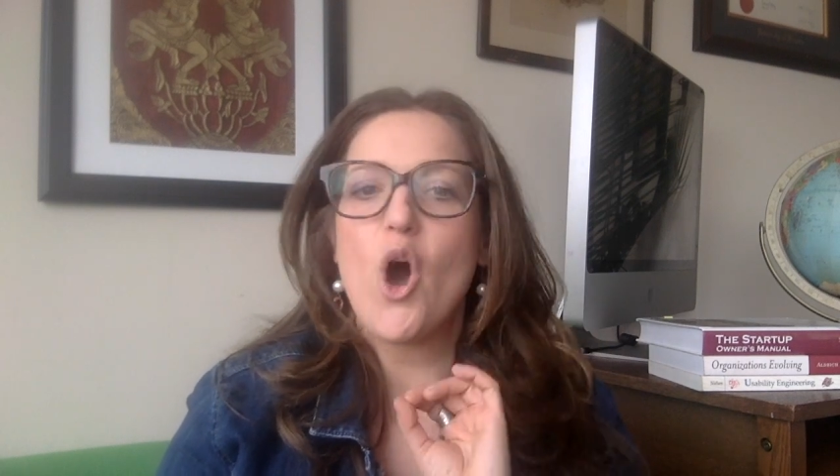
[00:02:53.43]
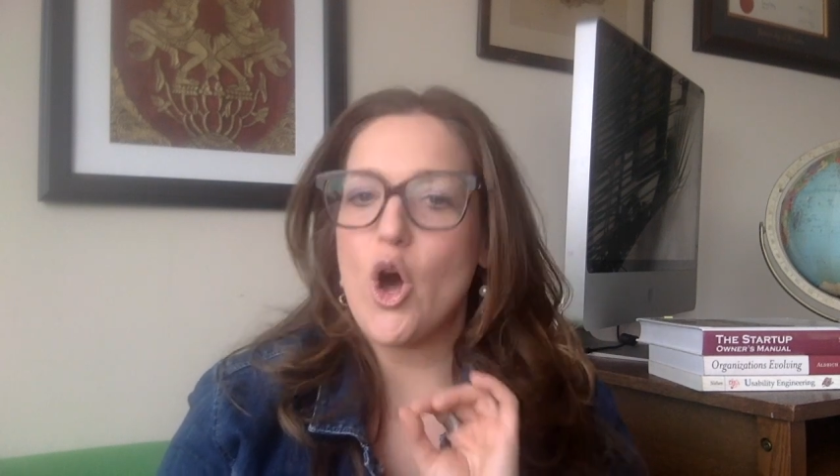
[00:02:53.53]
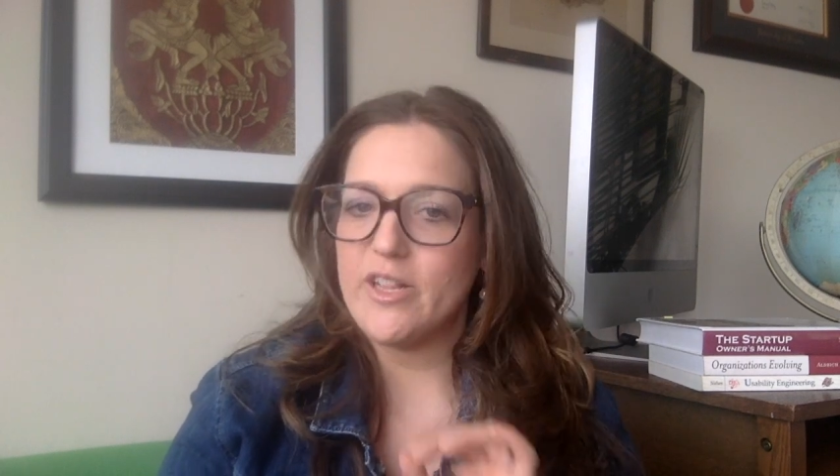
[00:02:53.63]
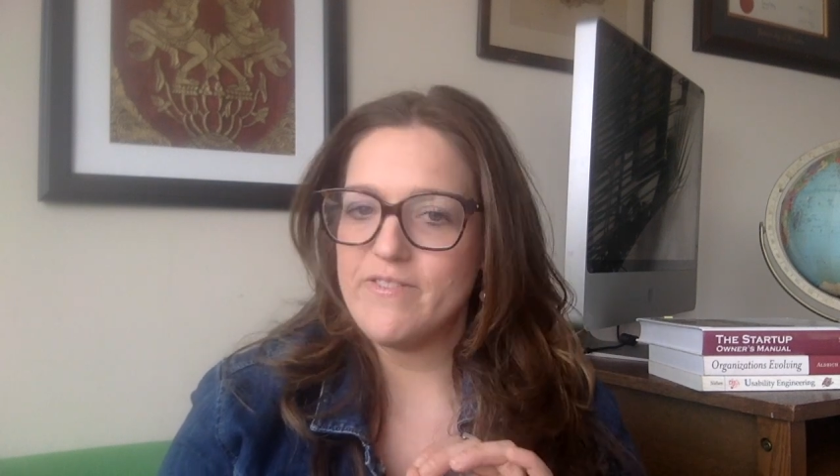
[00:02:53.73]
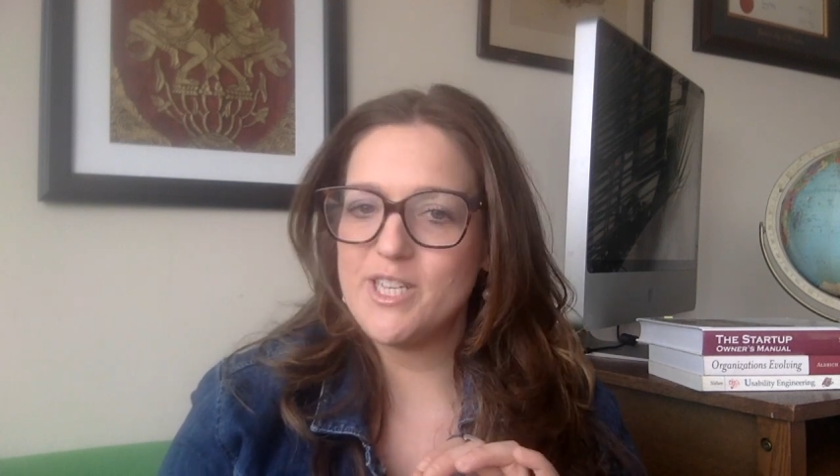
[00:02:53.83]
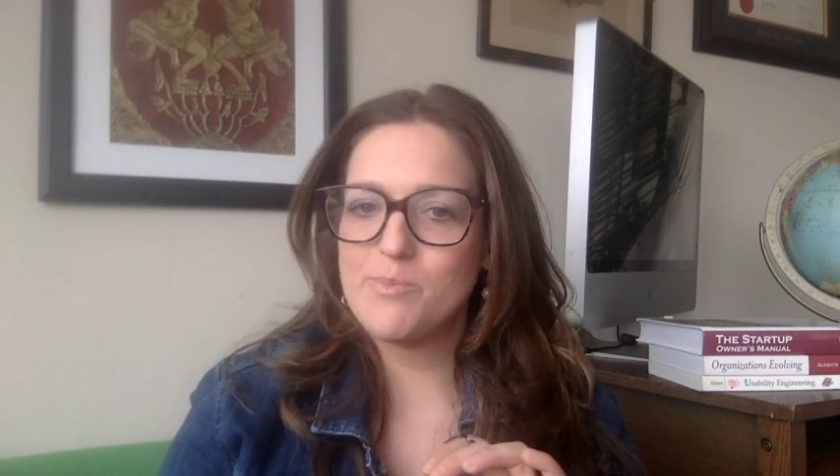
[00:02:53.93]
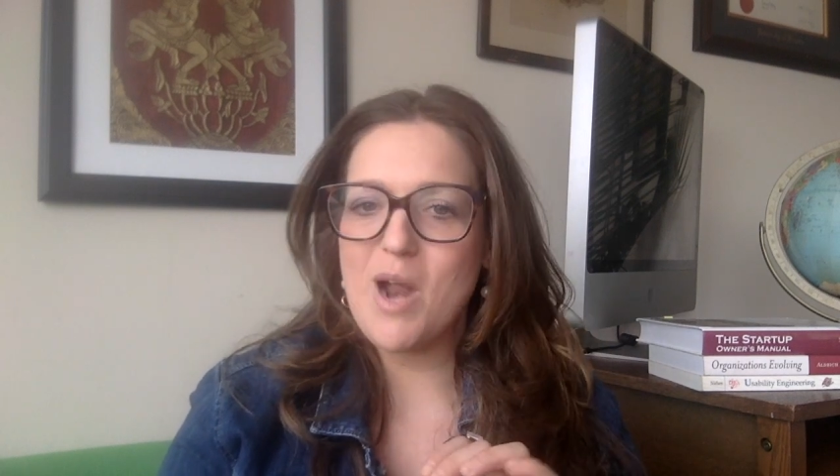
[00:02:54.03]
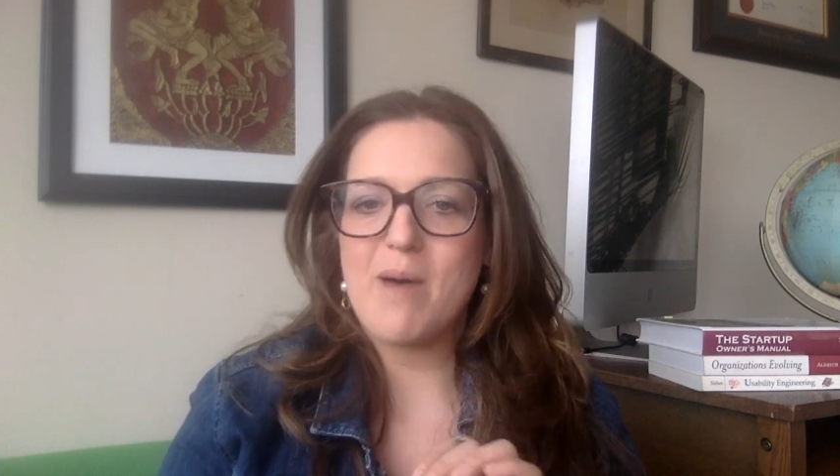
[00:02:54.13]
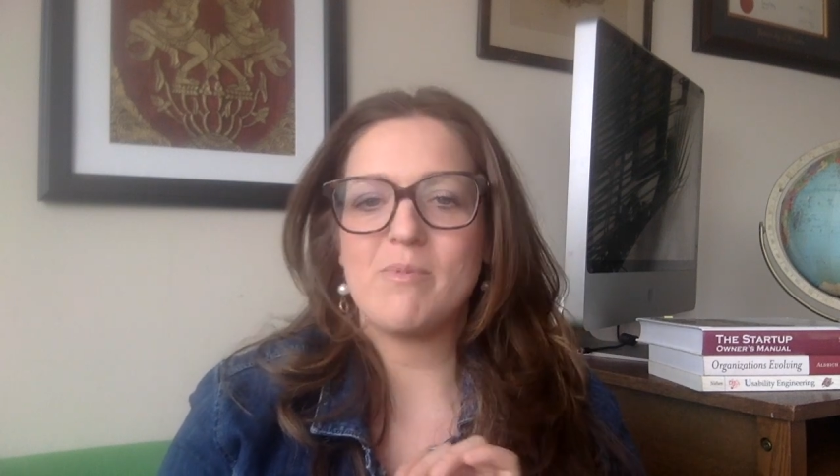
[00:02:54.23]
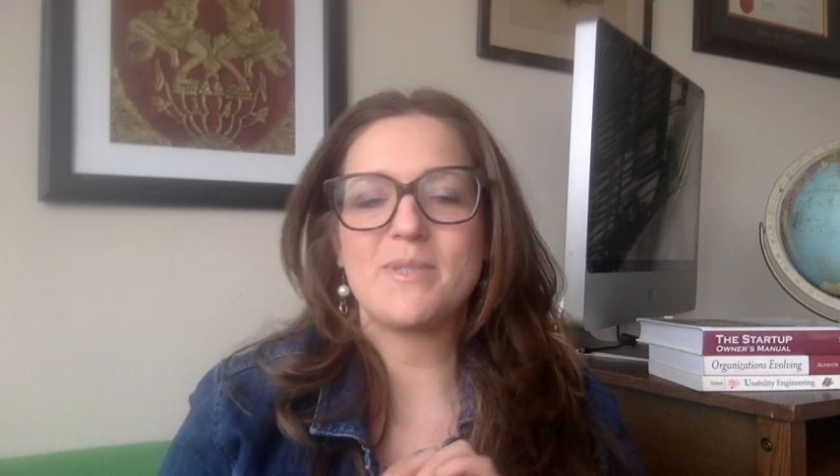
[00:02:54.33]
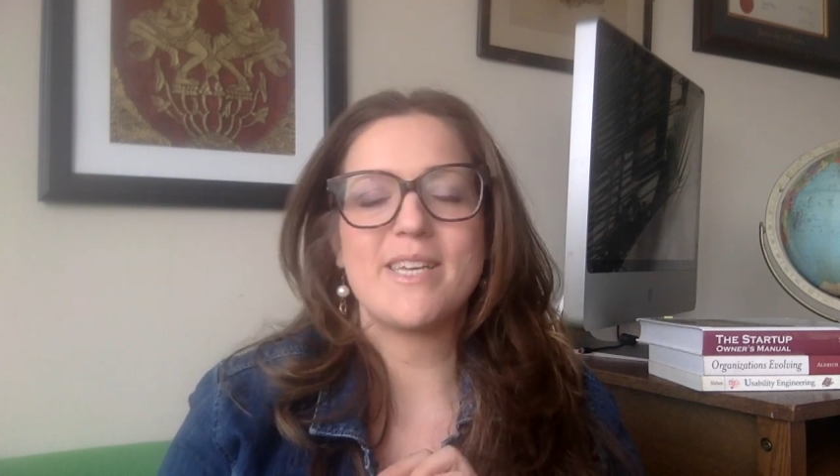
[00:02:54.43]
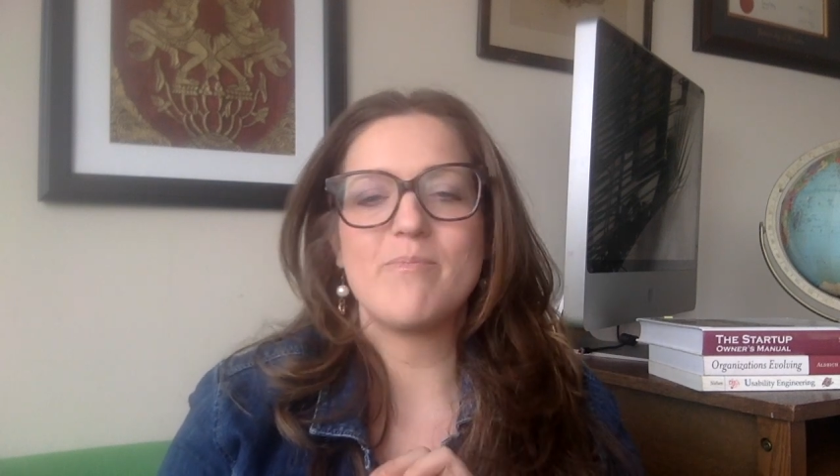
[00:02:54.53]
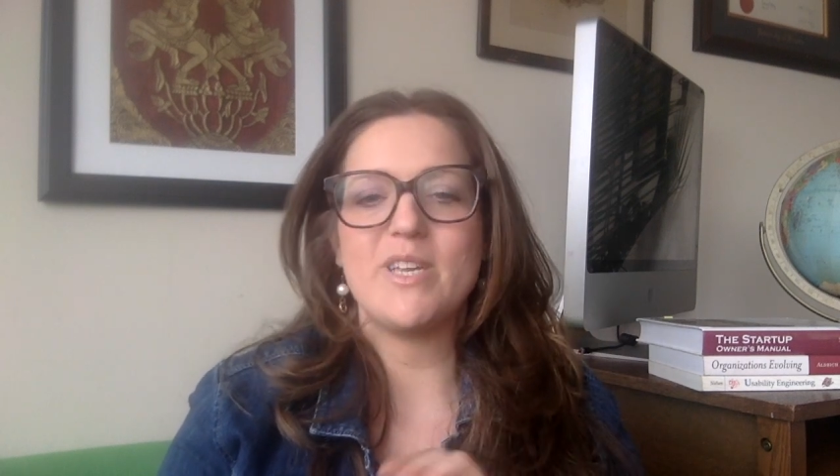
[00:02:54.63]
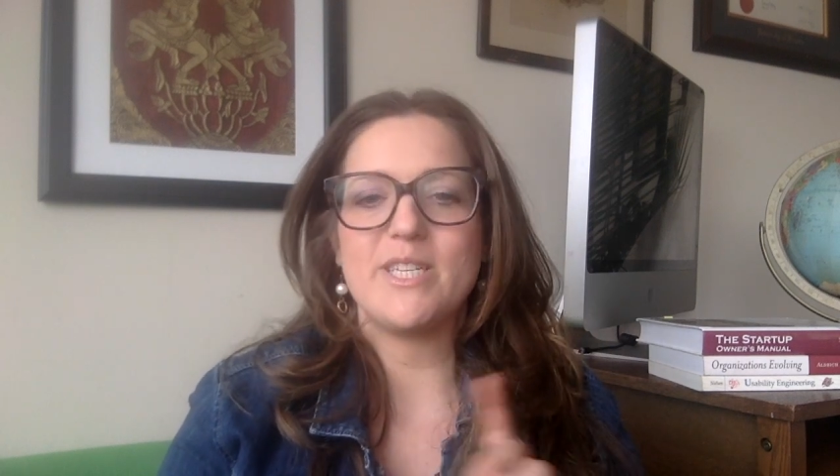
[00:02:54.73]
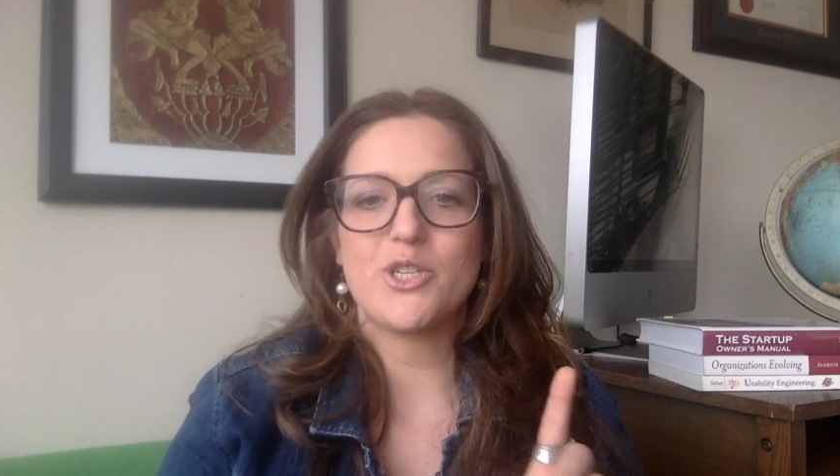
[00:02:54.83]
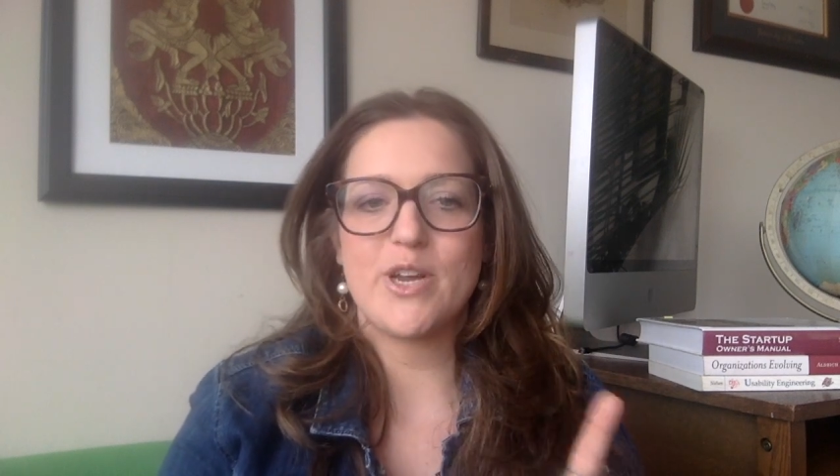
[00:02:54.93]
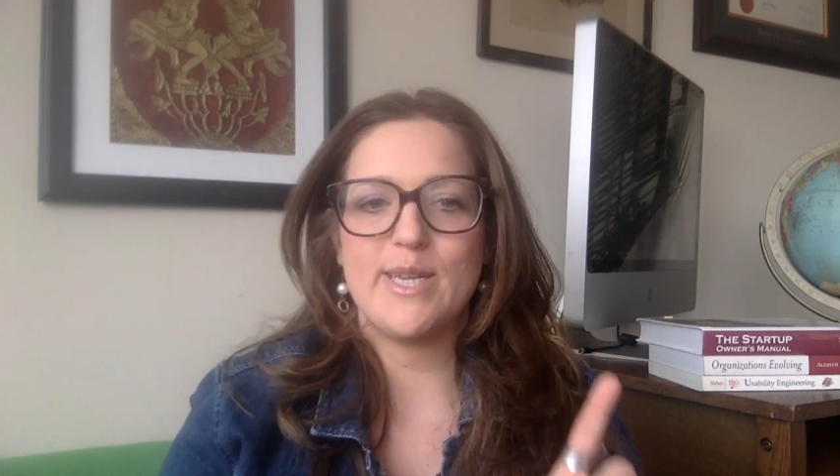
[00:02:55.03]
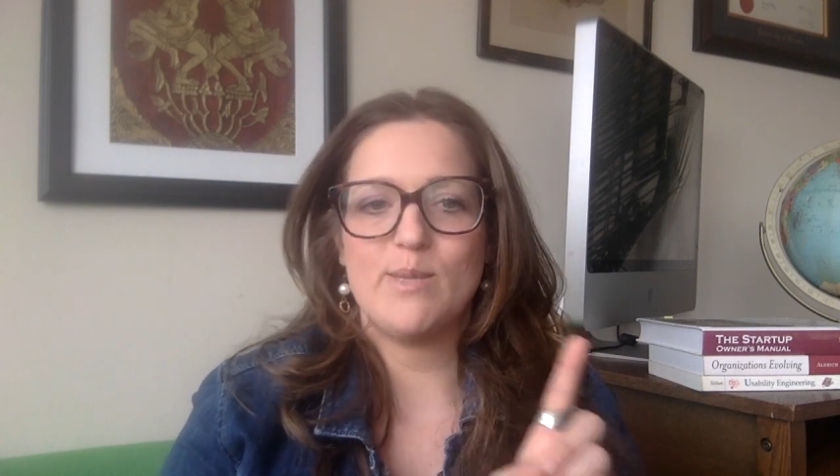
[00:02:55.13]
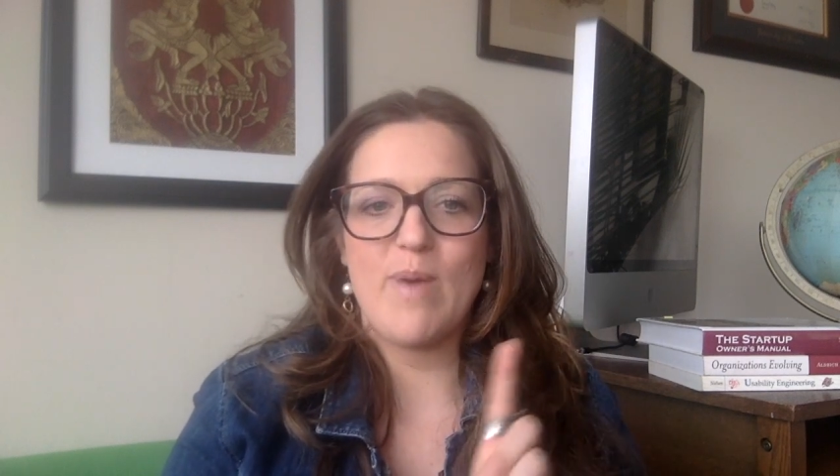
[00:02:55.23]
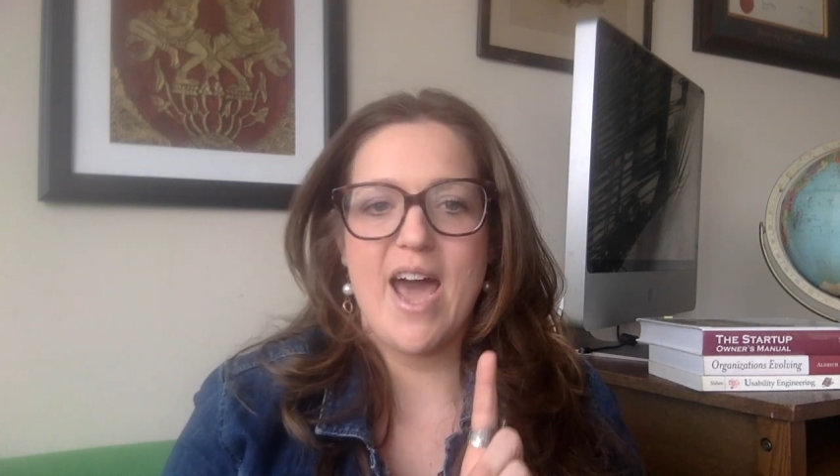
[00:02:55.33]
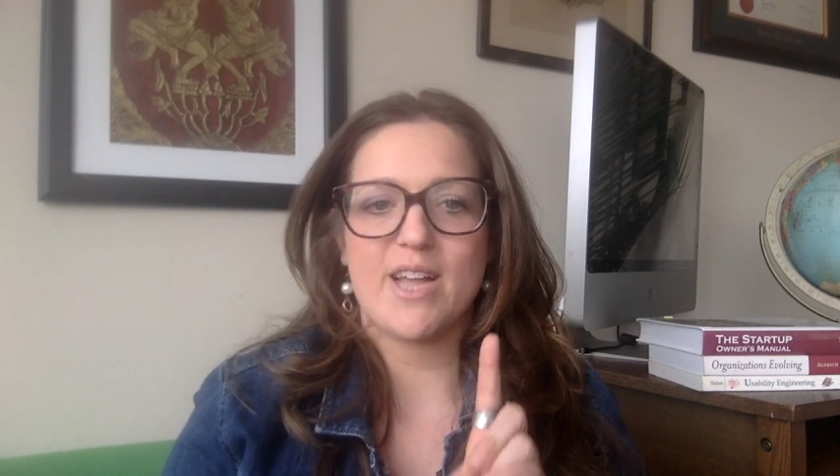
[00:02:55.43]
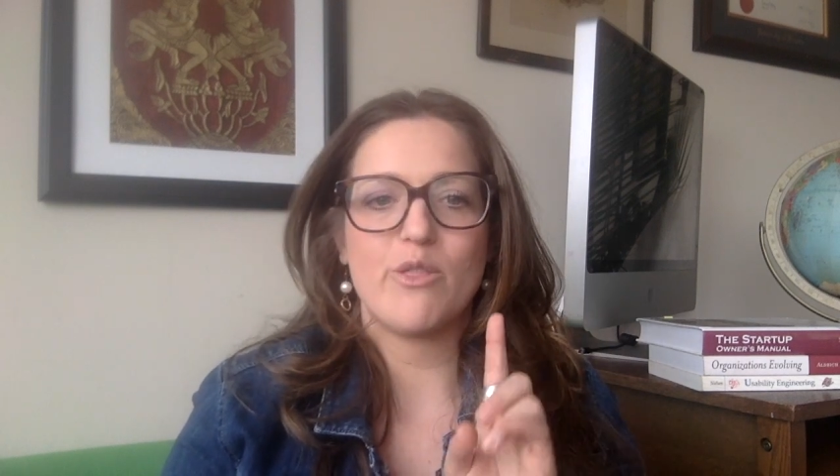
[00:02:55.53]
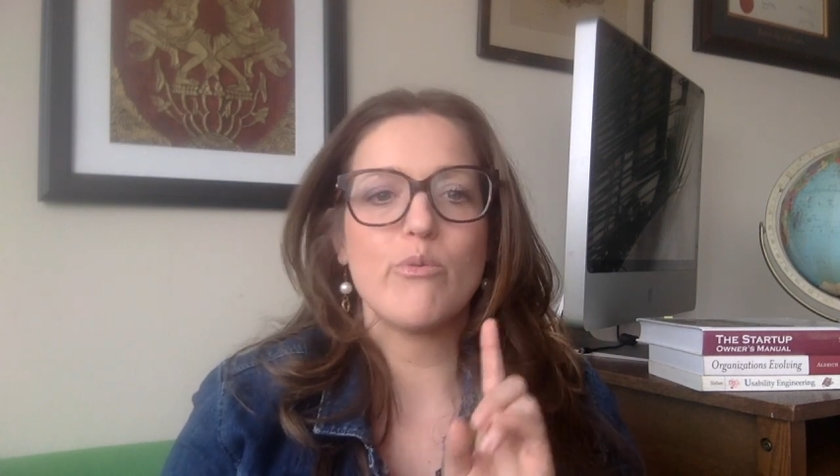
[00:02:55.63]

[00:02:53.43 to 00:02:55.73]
All of these problems can be traced back